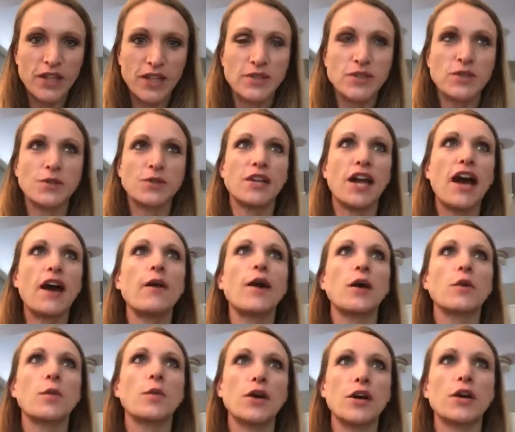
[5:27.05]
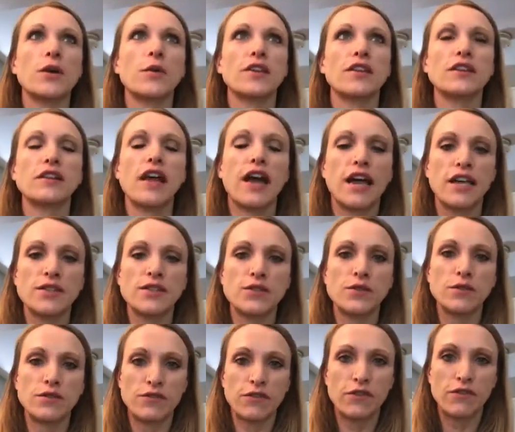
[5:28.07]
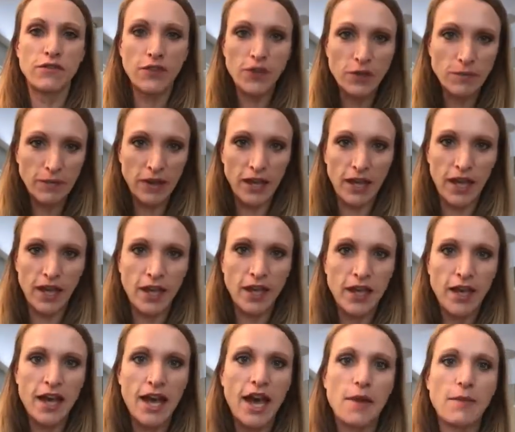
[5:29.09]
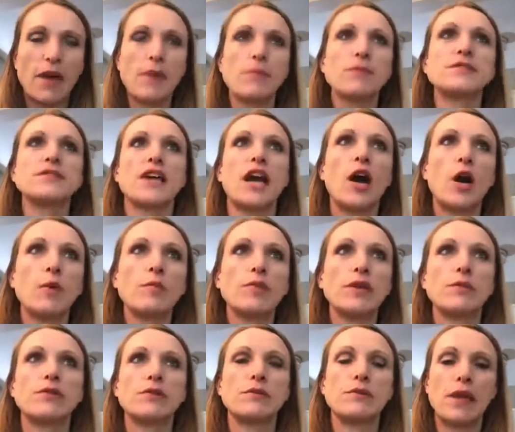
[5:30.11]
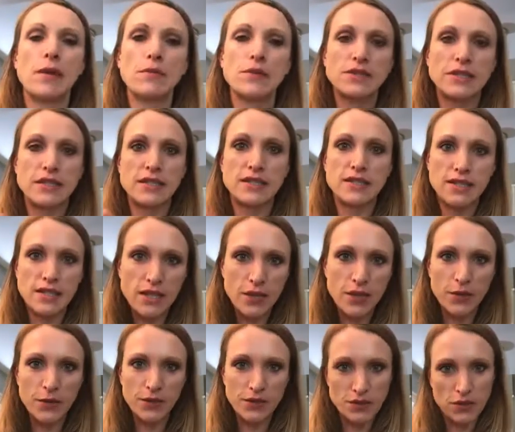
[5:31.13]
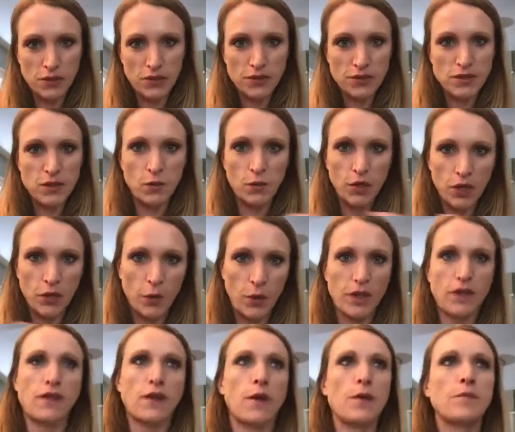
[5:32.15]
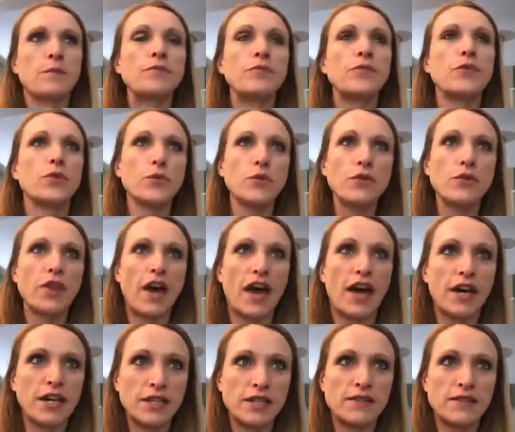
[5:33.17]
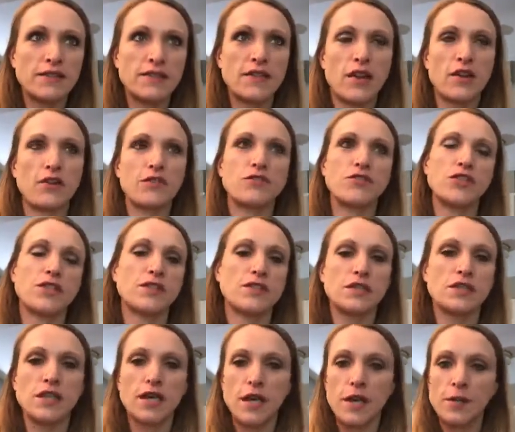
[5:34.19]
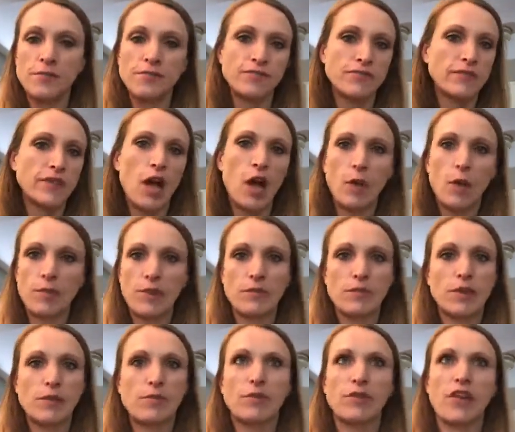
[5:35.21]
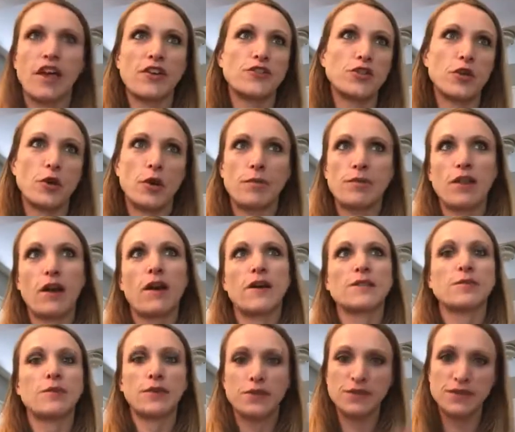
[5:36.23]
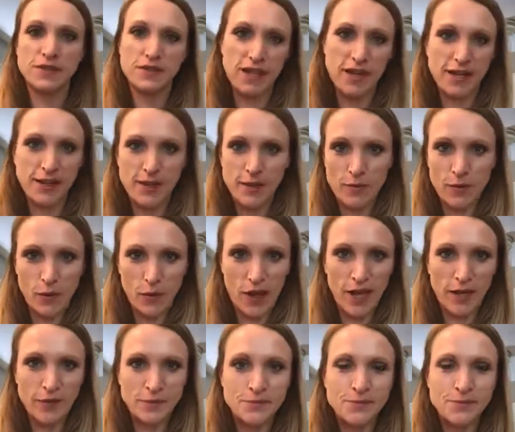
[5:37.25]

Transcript: And so now I work with clients who fulfill me. I'm able to help people. I'm able to see their results and work with them through that instead of just helping people that show up at the hospital and sending them away.